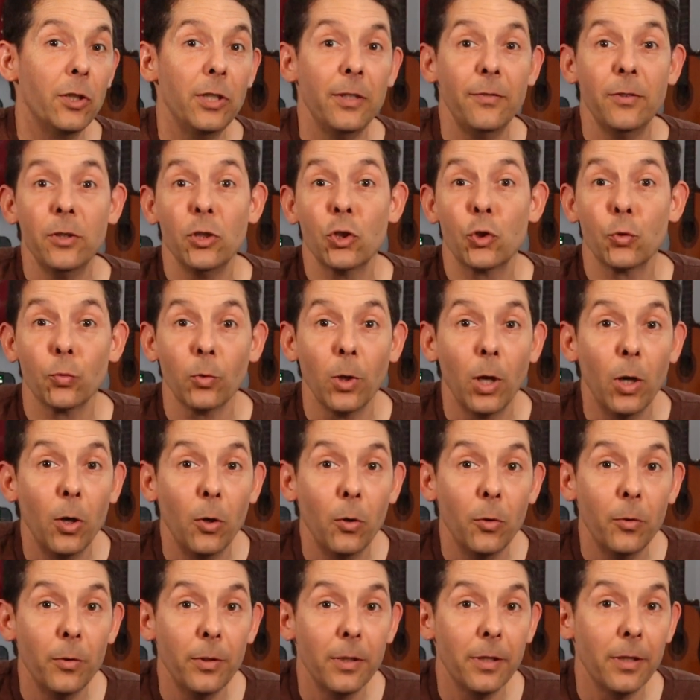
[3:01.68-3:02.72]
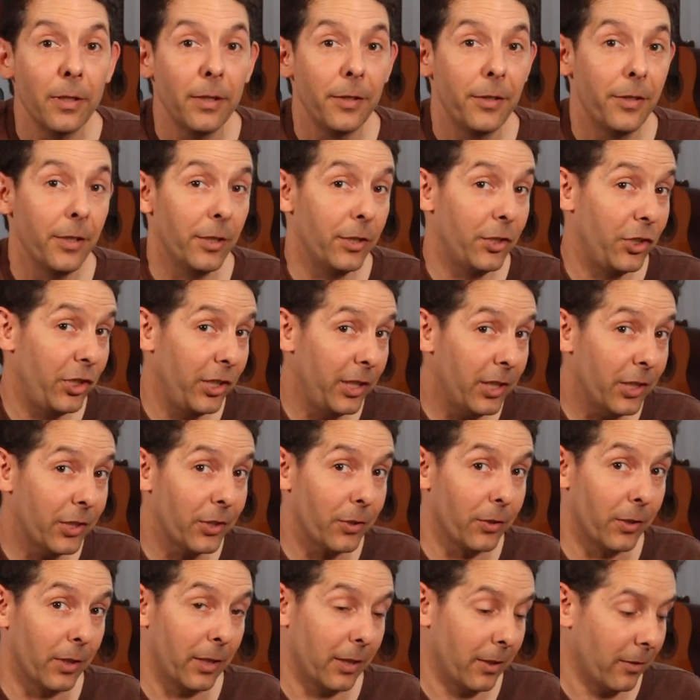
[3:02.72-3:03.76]
even drone the G
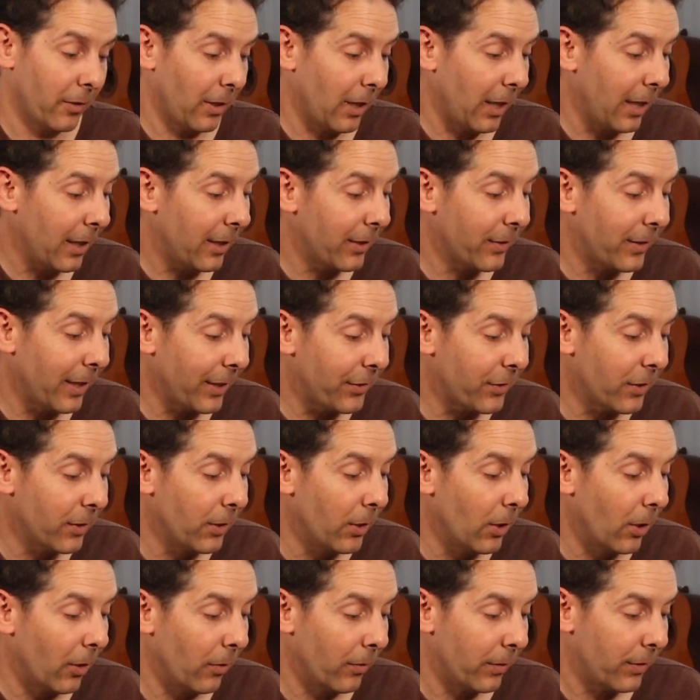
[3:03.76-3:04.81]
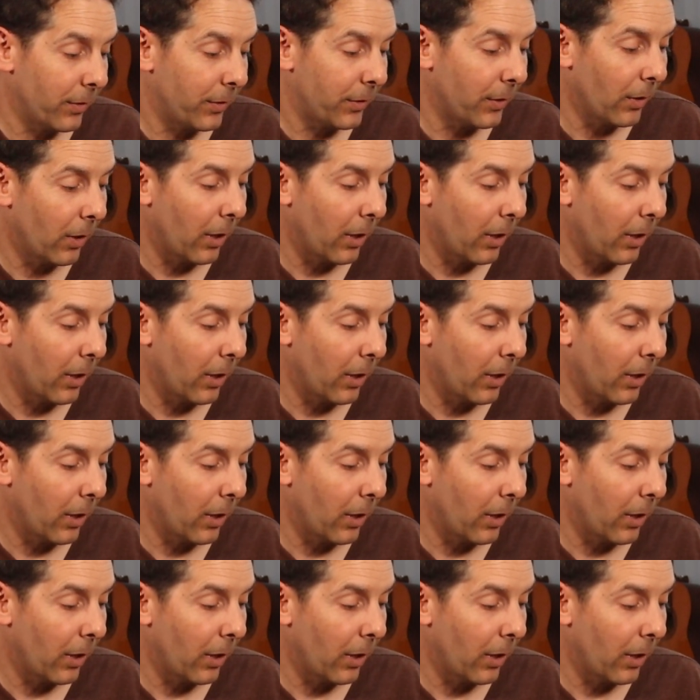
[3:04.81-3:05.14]
string, right? Because that's a note. So